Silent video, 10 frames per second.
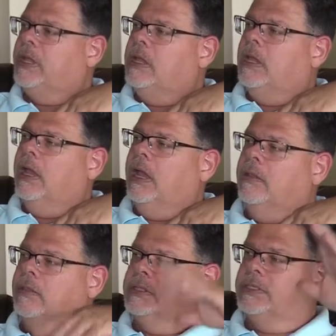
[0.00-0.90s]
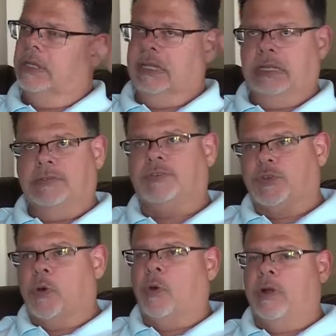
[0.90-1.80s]
And this lead
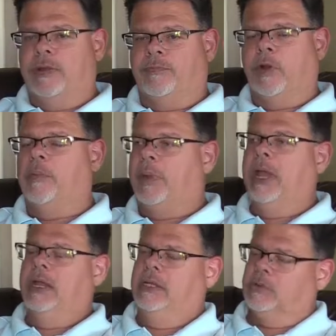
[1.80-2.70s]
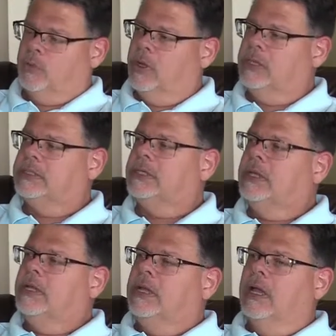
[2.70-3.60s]
story front page was,
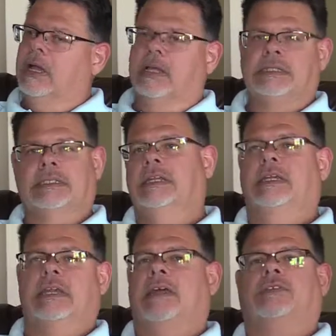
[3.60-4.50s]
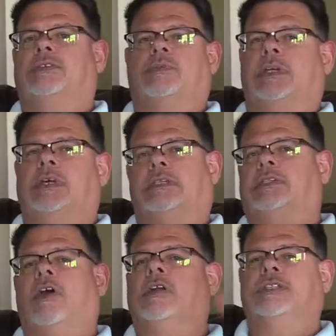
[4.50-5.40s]
city council cuts
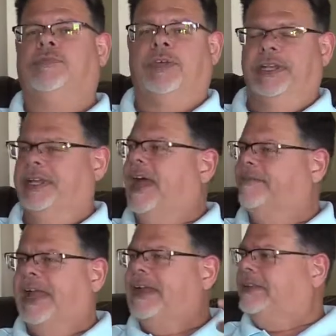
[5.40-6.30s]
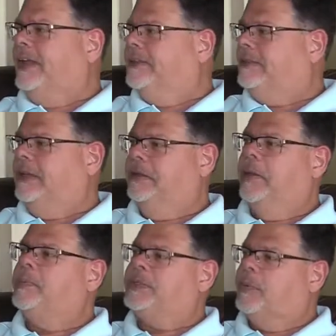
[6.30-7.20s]
arts funding. I've got that
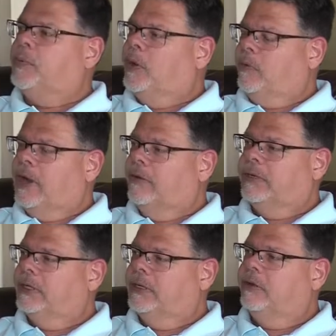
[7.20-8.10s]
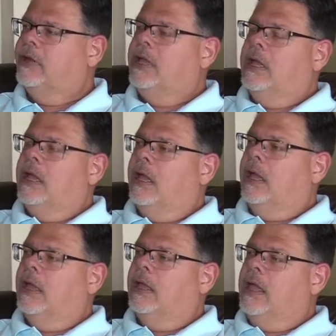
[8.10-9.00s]
clip somewhere around here.
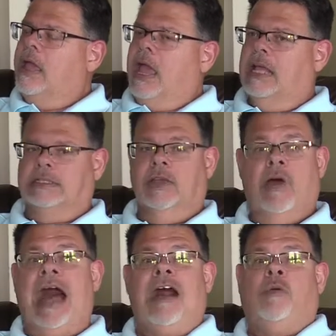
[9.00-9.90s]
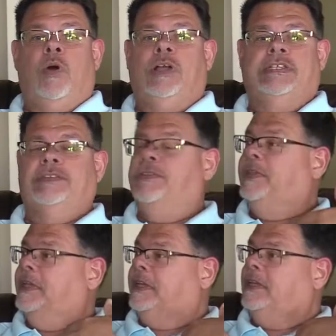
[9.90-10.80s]
And so I was
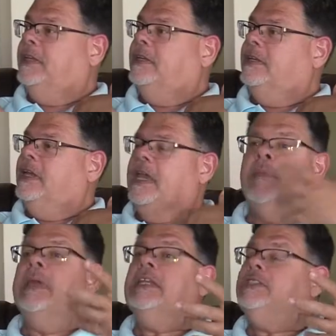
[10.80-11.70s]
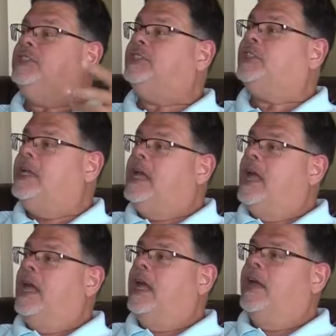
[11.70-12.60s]
the image
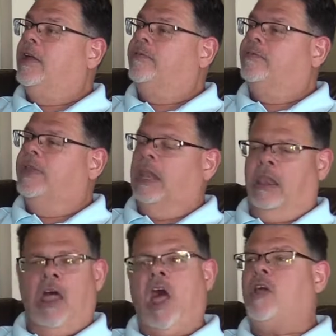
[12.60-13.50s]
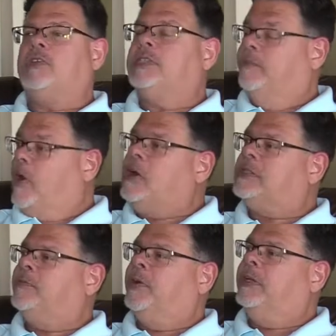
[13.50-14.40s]
of the loss of arts
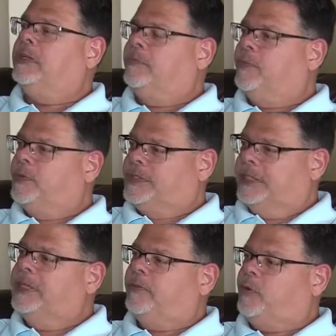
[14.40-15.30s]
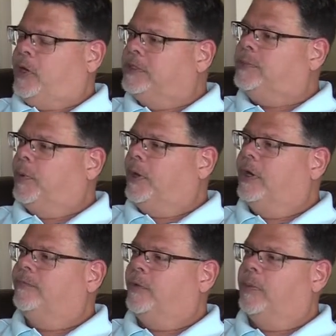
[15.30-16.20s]
funding for the city of Greensboro
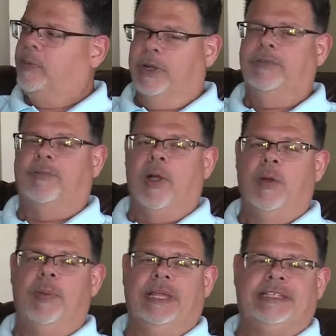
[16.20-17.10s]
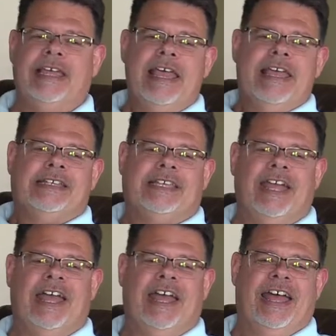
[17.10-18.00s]
for a brief moment.
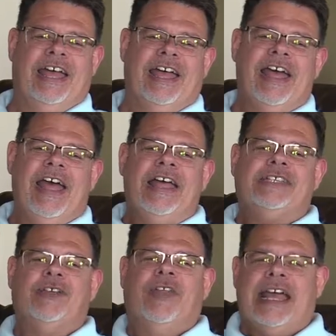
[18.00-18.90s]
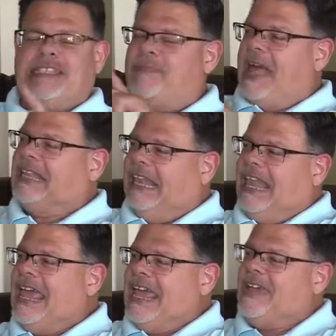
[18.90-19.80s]
So that's my
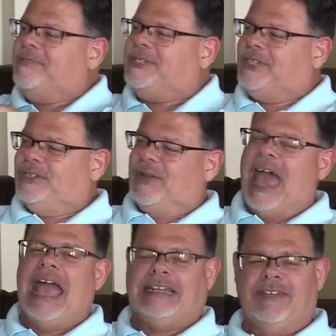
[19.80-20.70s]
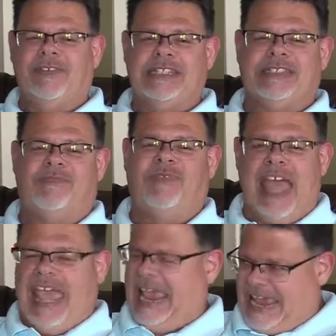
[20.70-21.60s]
claim to activist
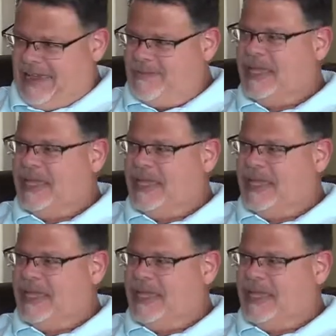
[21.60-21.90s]
fame.